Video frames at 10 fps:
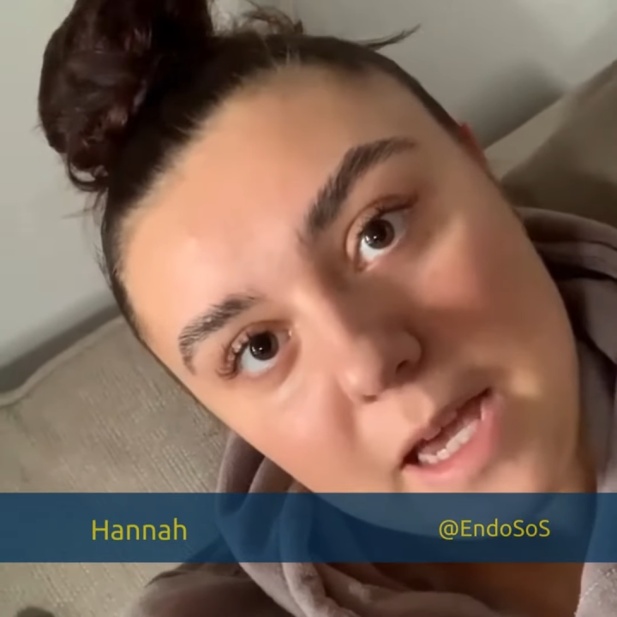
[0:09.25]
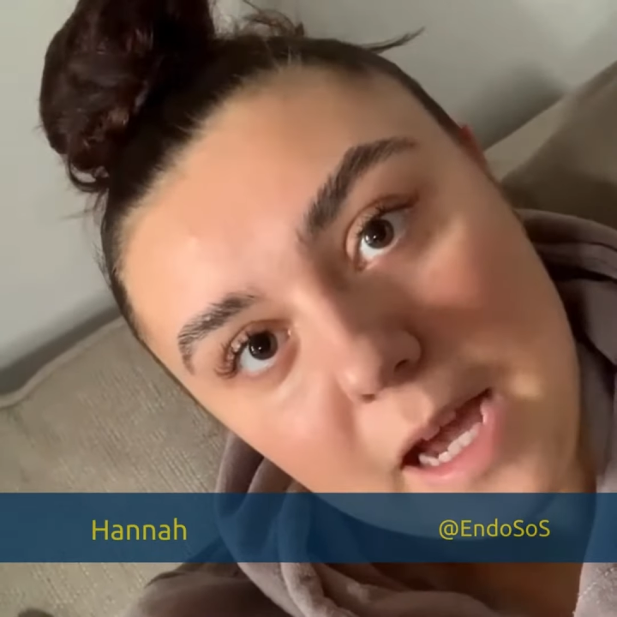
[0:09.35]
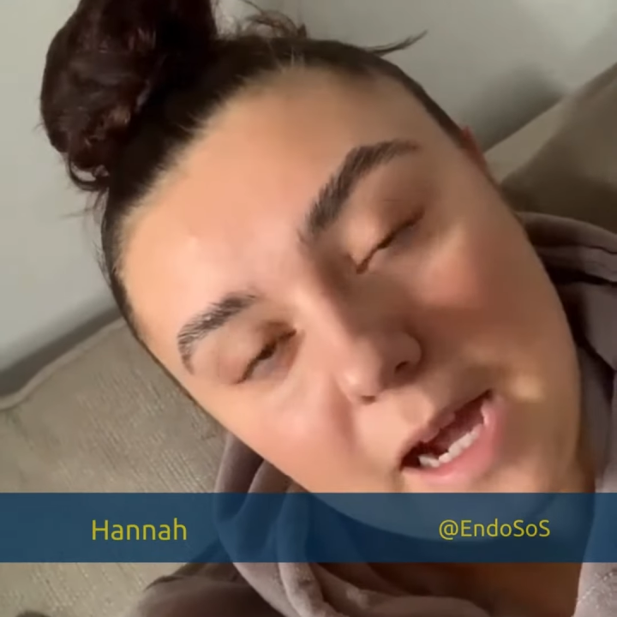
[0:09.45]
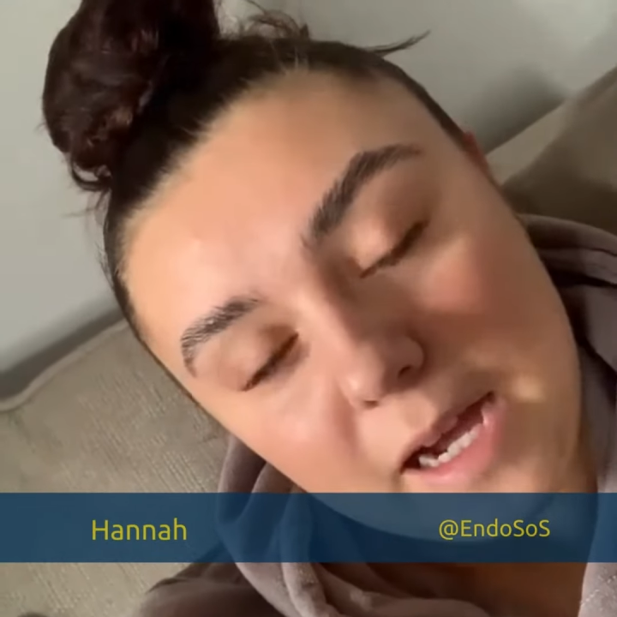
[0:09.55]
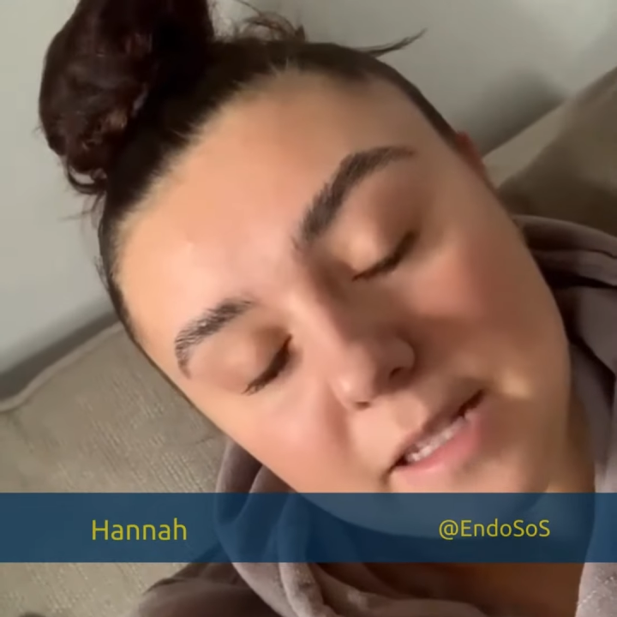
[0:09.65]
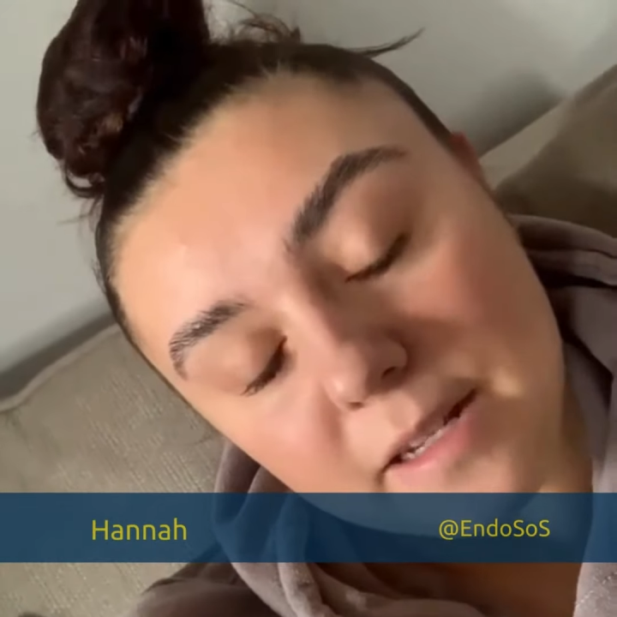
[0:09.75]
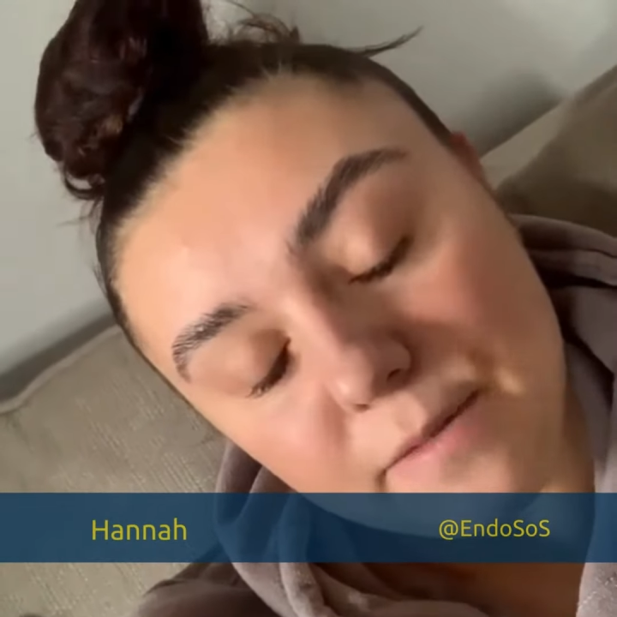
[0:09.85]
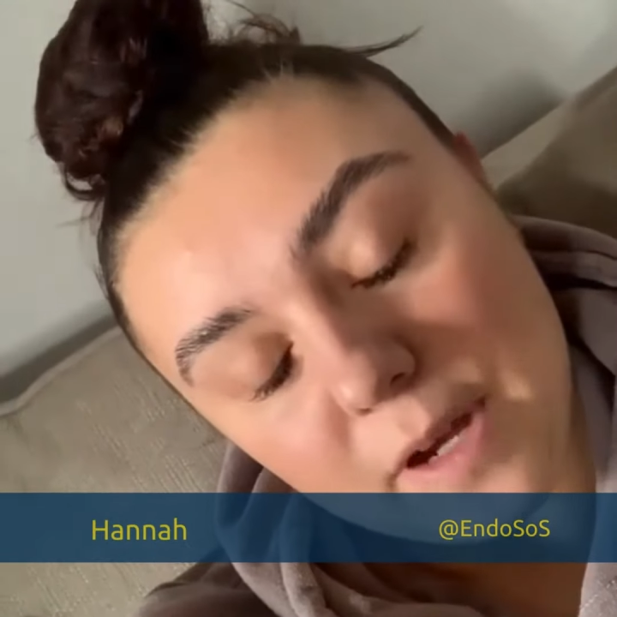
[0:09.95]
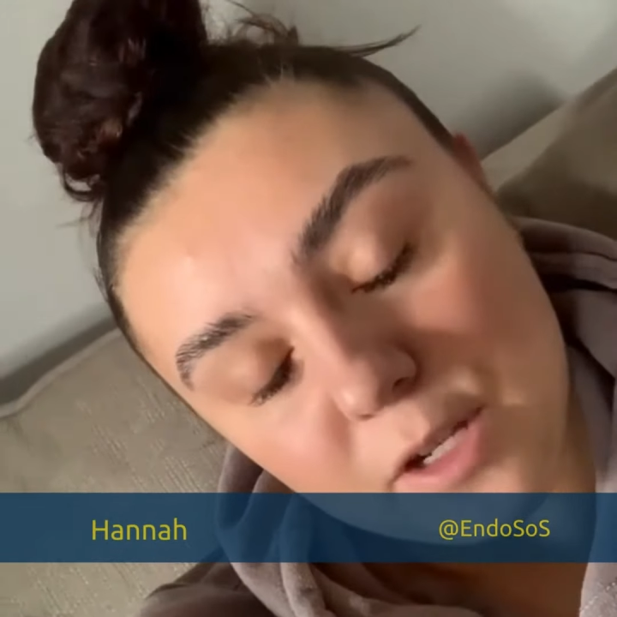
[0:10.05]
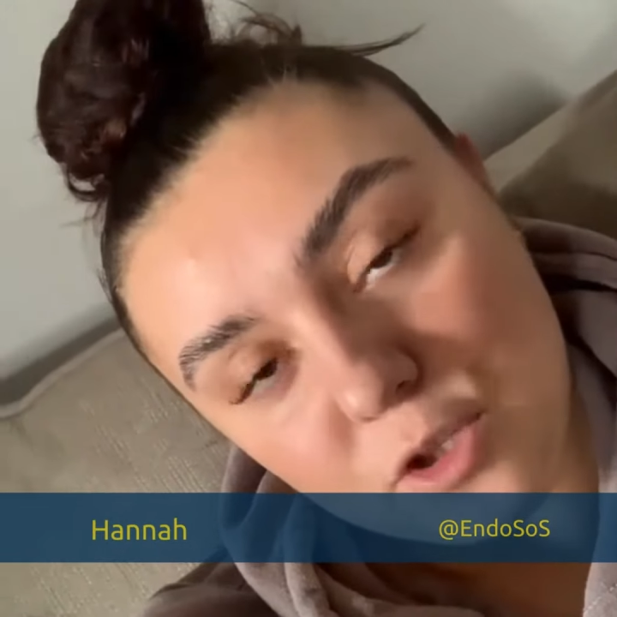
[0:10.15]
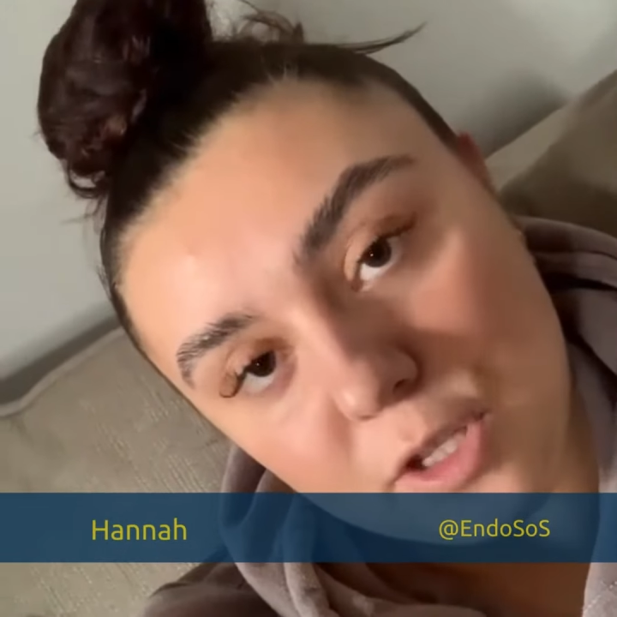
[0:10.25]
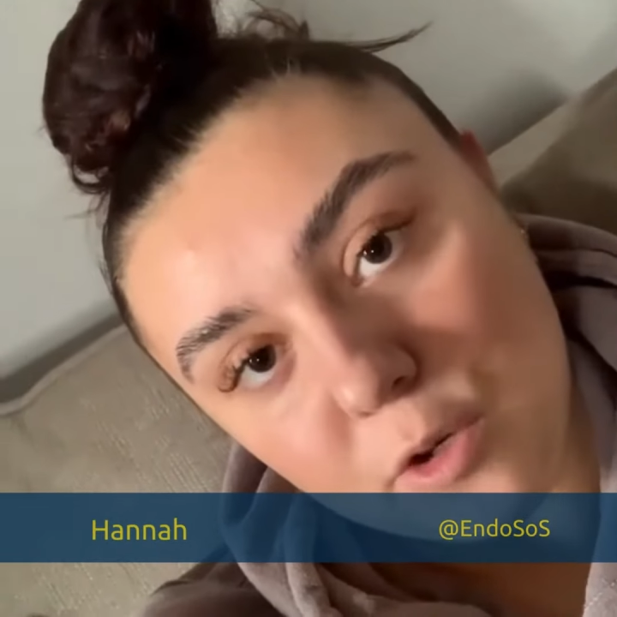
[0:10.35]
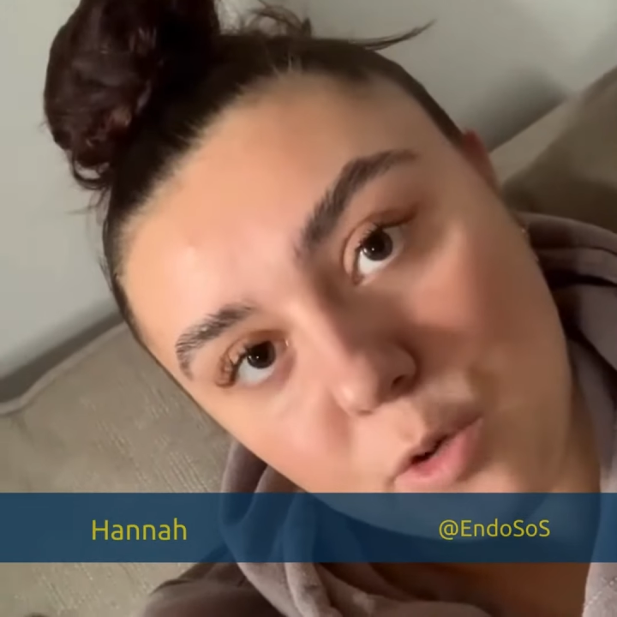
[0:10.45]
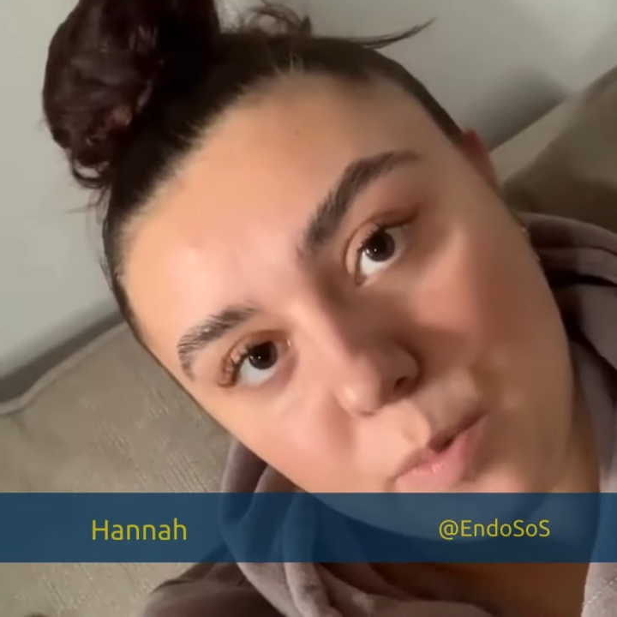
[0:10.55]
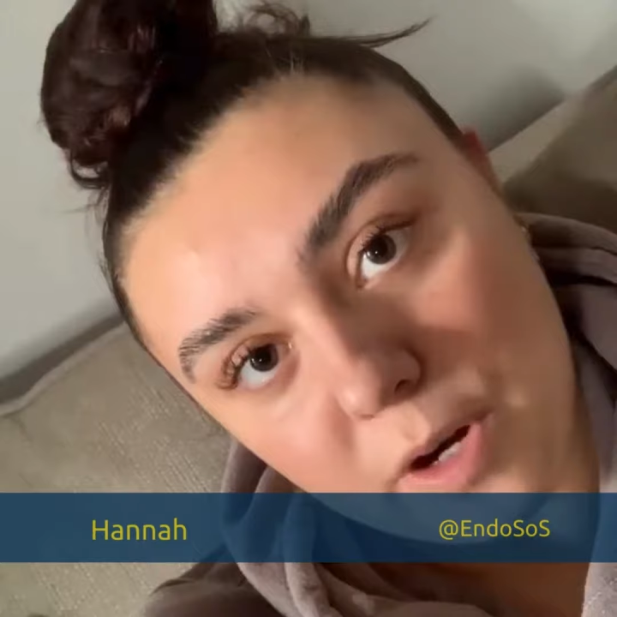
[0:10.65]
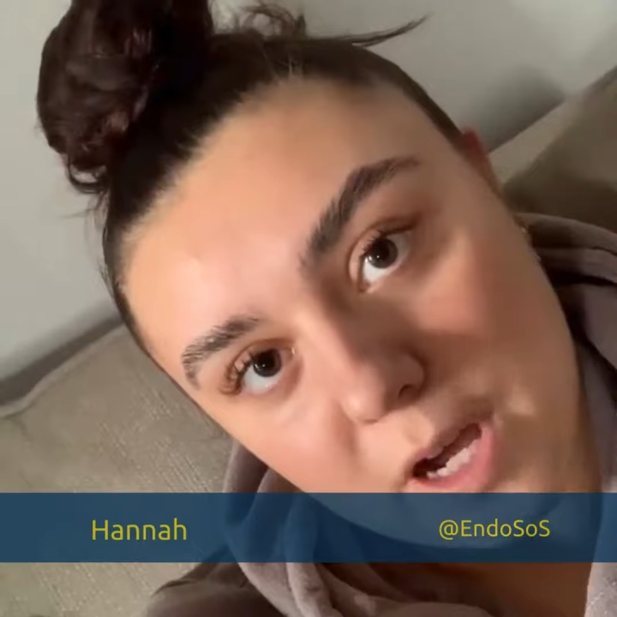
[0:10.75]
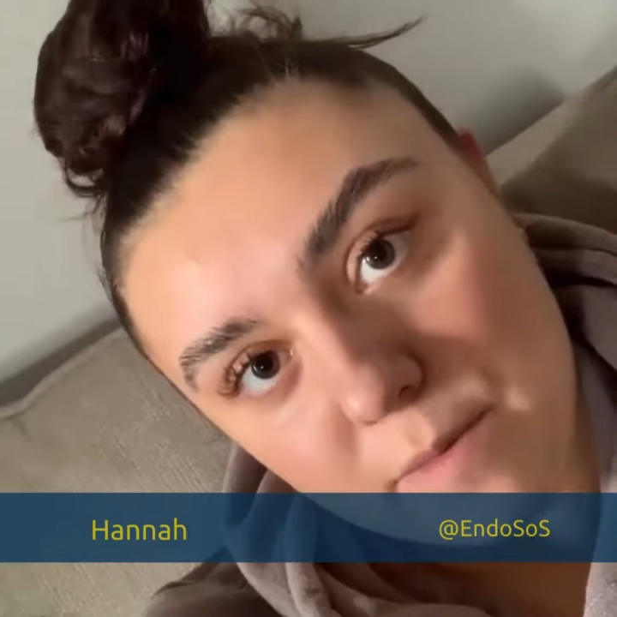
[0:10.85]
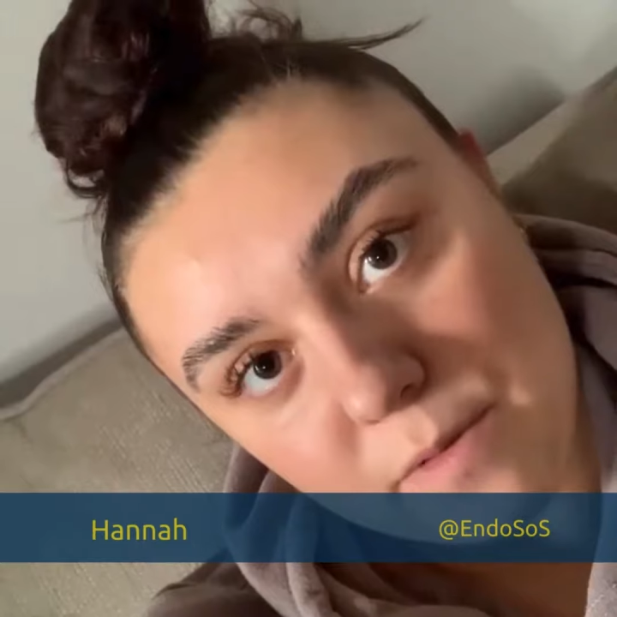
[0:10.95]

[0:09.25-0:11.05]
I had to eventually go private